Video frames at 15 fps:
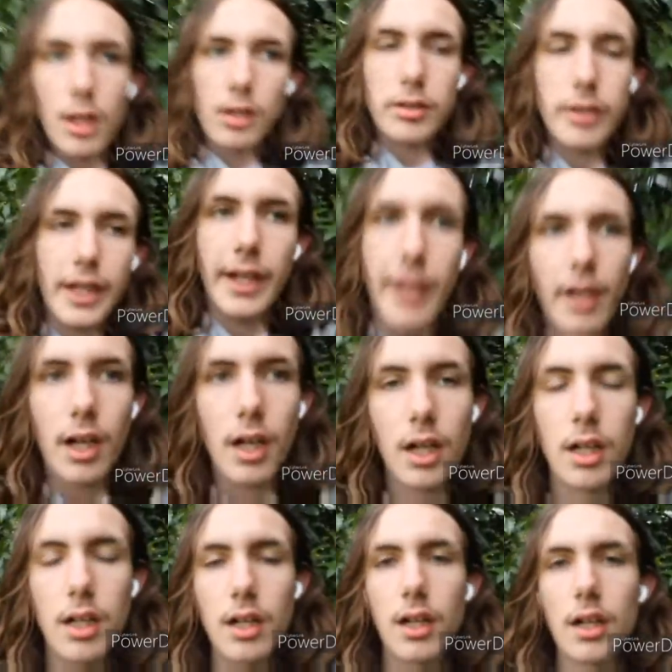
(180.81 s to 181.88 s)
Okay,
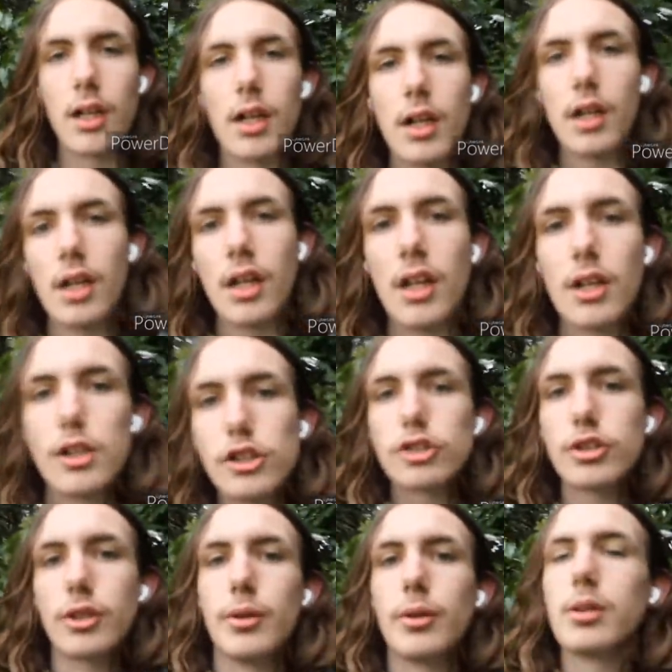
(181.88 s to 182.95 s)

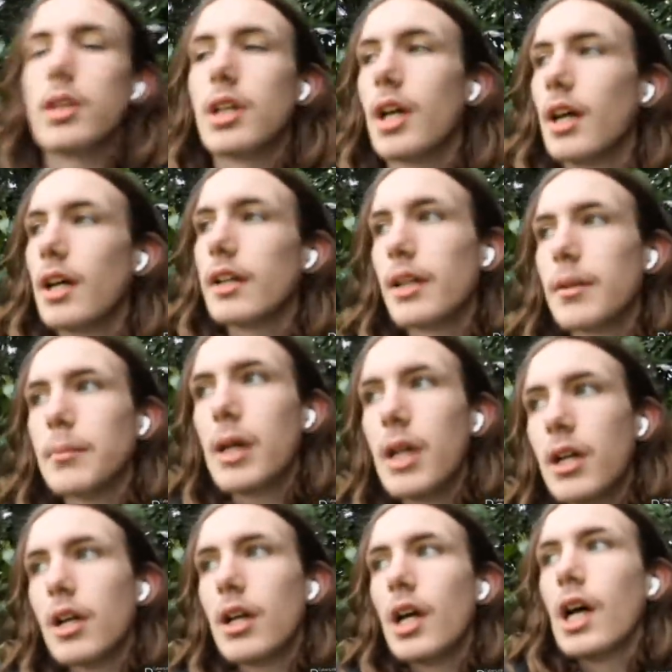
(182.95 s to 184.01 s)
so I am
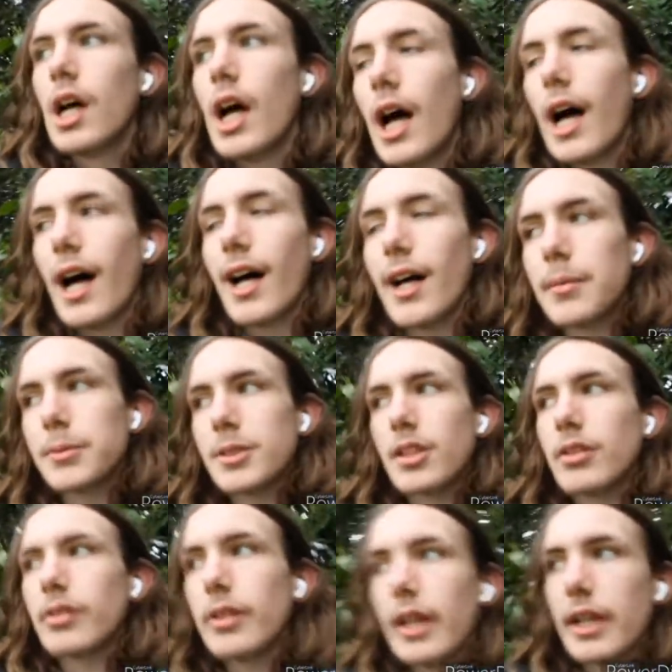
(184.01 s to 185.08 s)

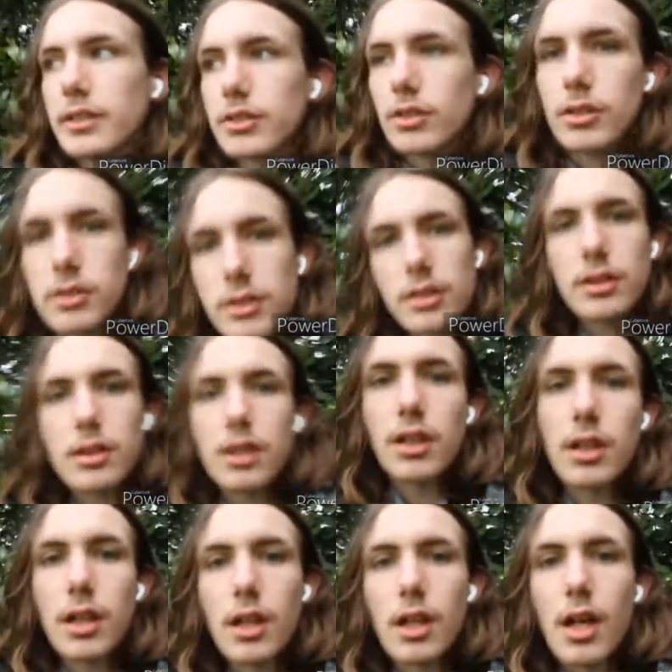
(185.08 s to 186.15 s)
absolutely exhausted
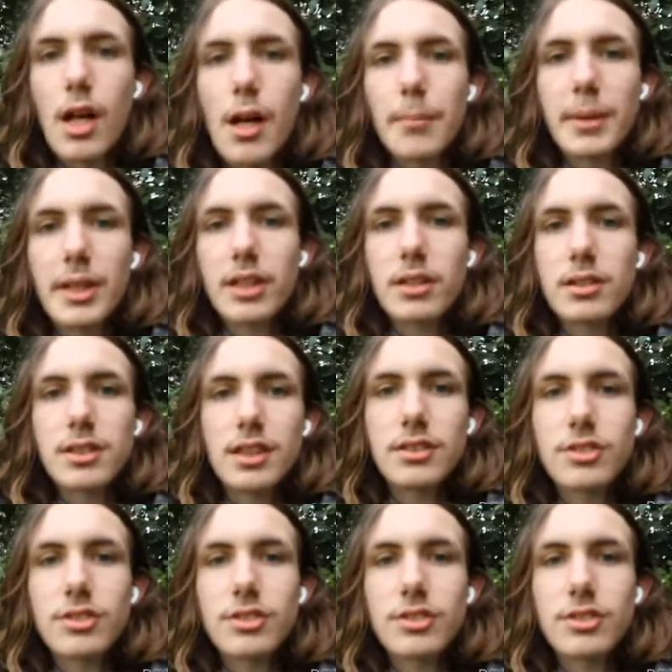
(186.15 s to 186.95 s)
because I